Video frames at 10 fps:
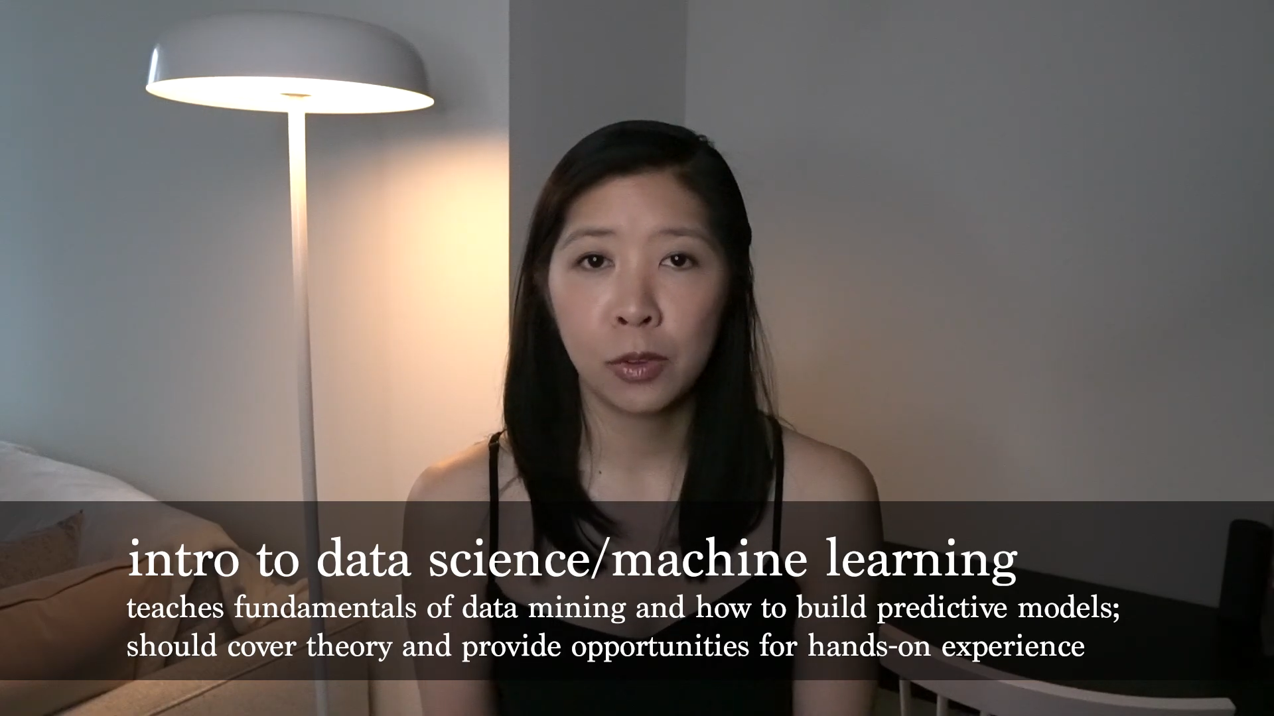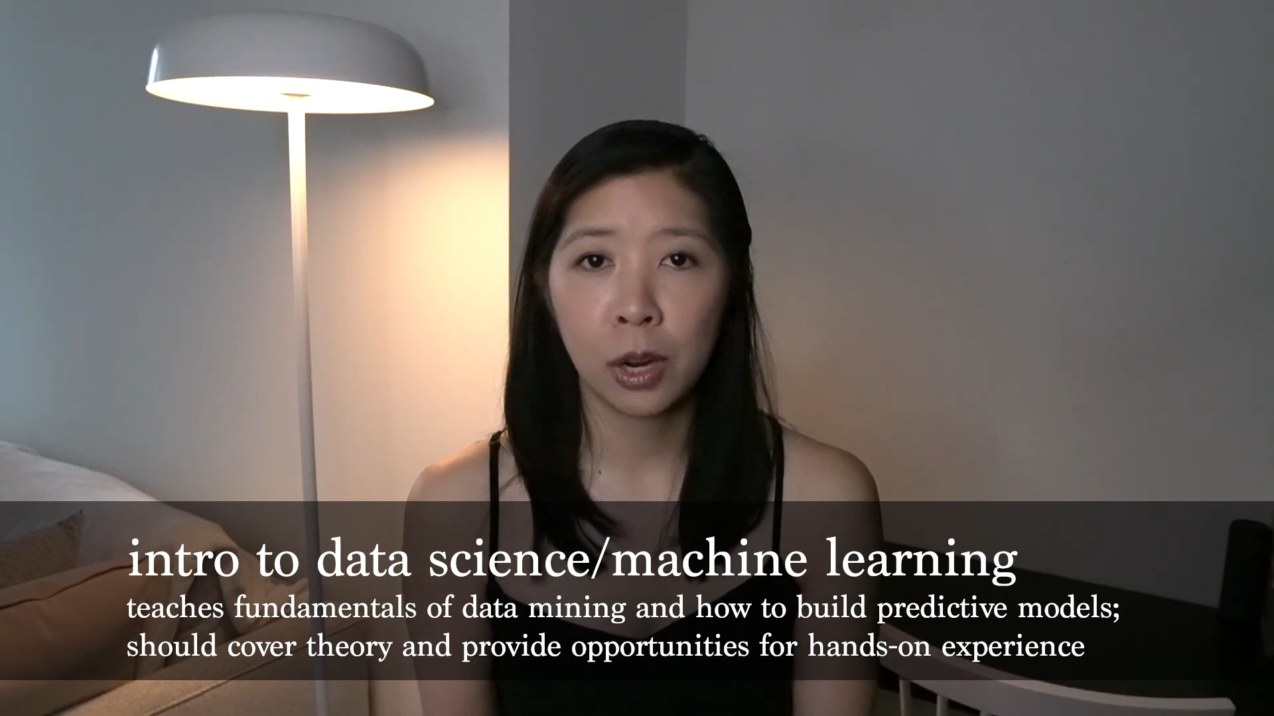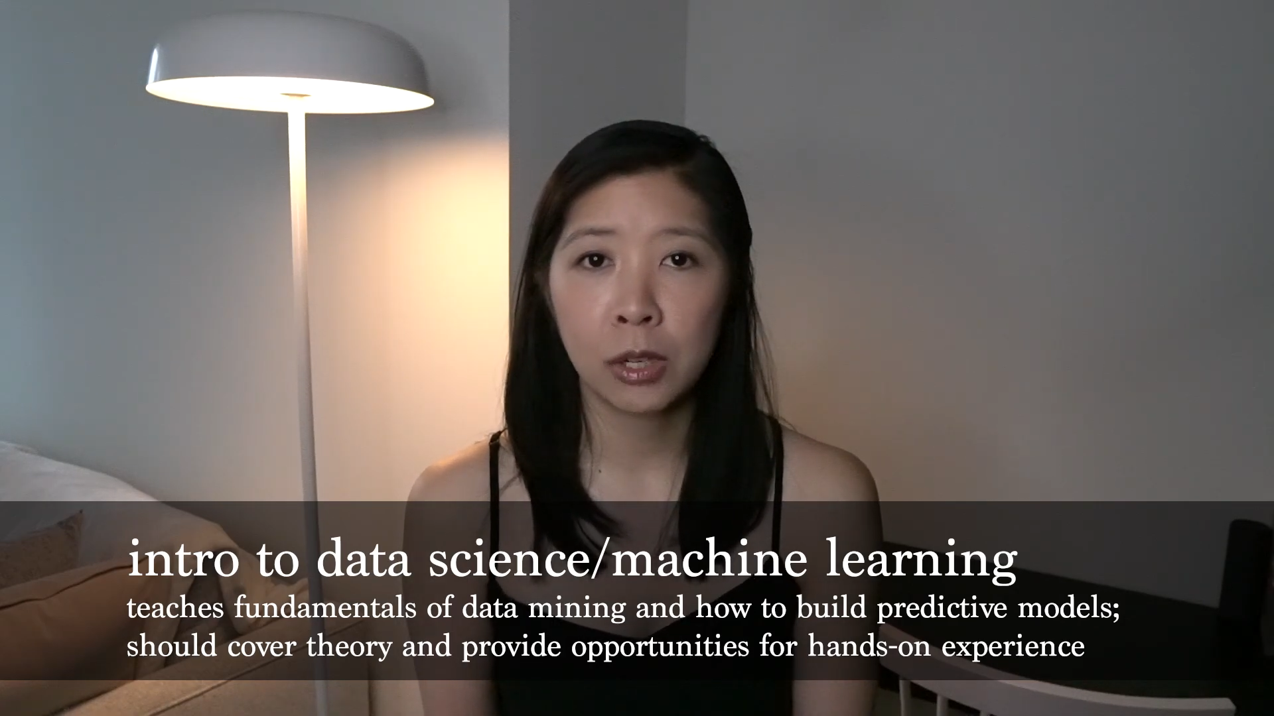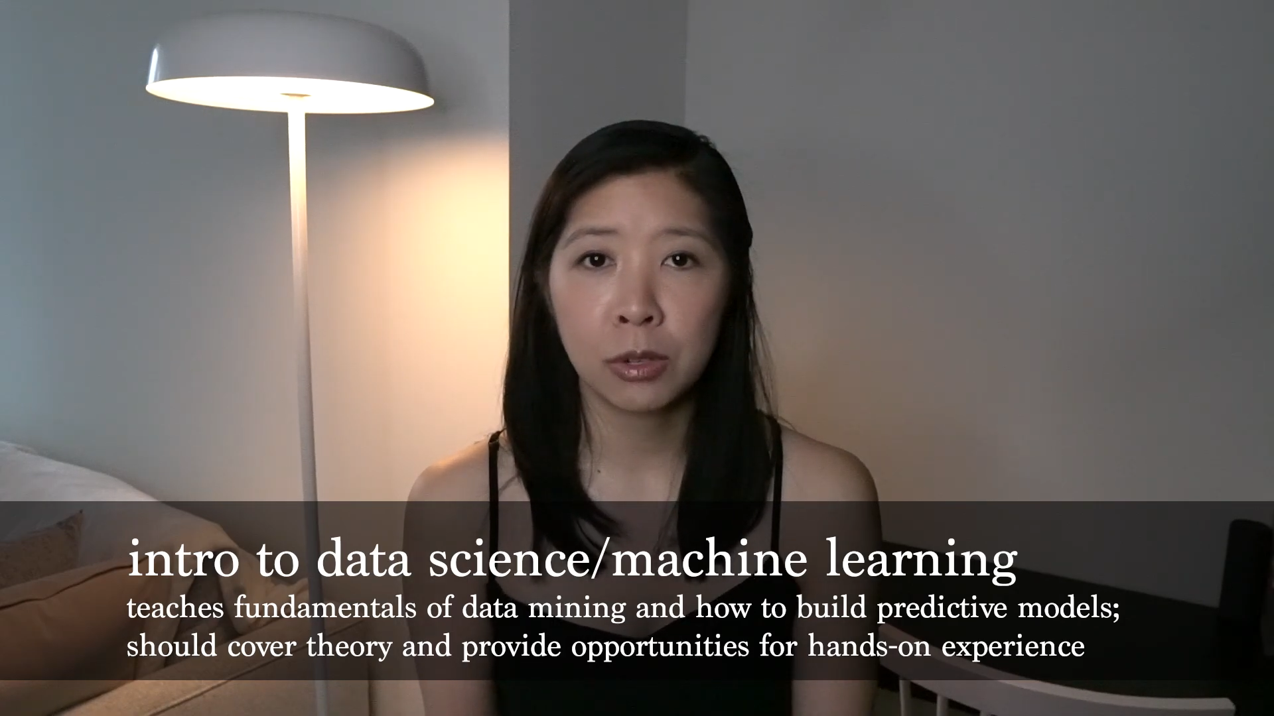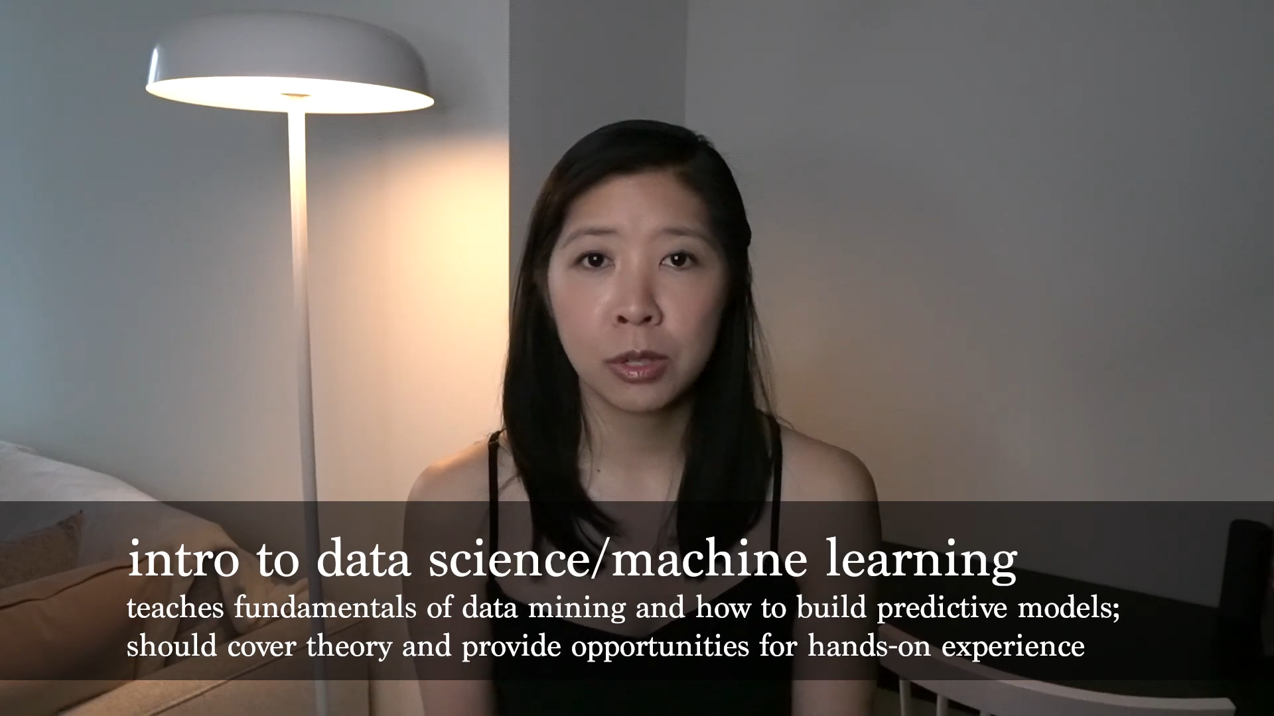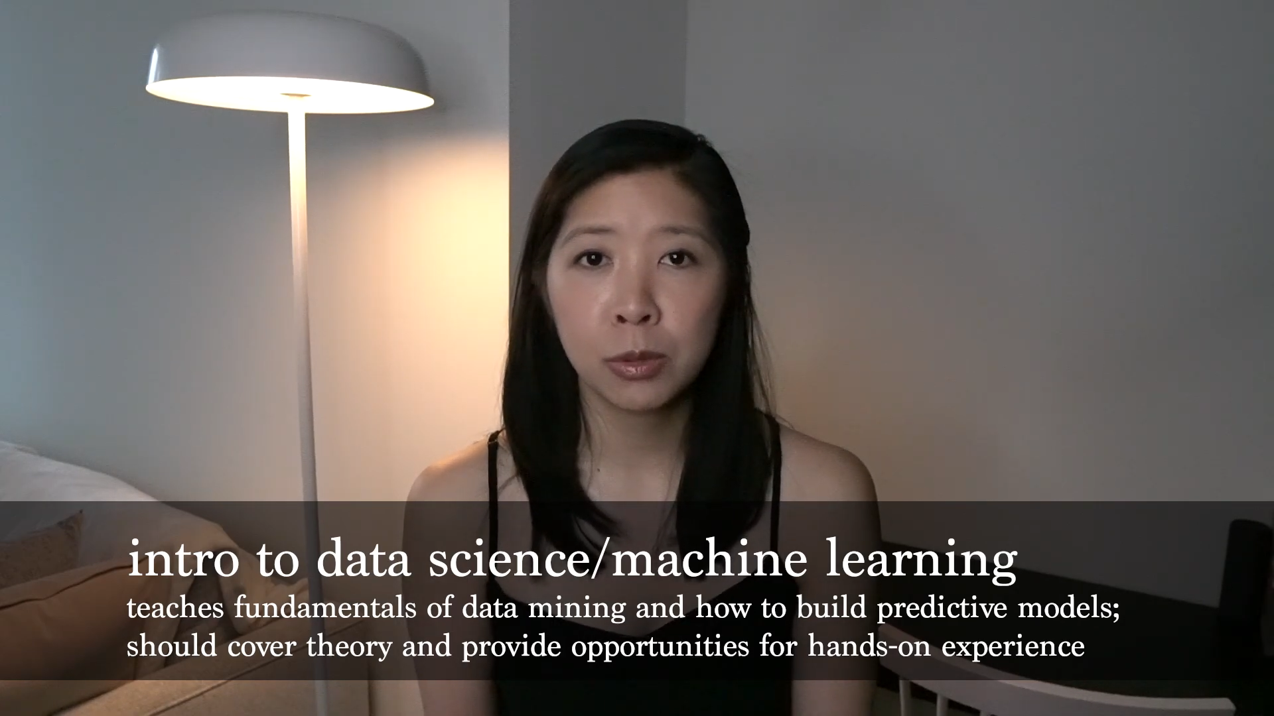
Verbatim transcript: graduate